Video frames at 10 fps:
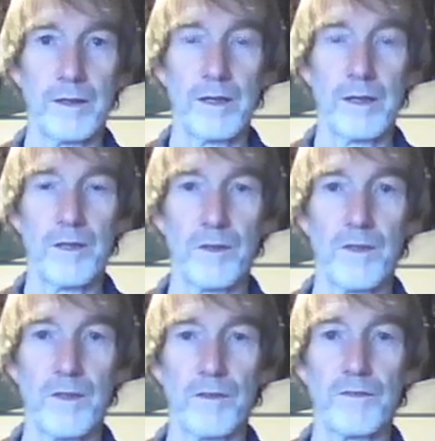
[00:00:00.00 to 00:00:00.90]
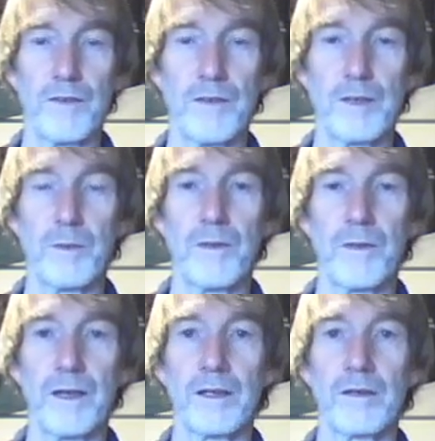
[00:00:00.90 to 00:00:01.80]
66 feet per
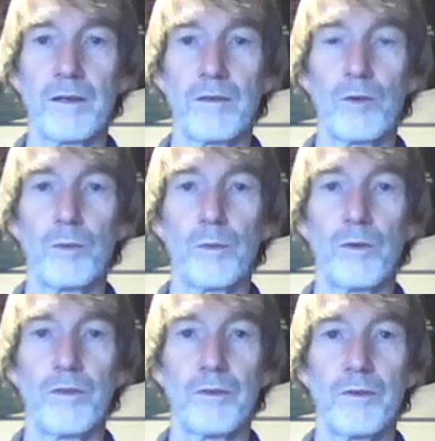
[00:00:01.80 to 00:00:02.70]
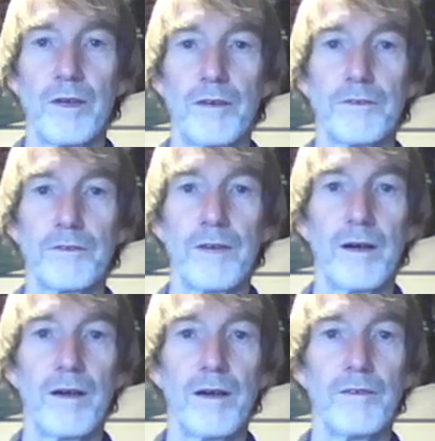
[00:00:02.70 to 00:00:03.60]
second,
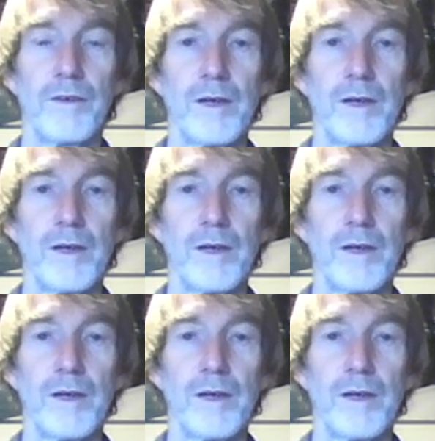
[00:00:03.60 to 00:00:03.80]
0.305.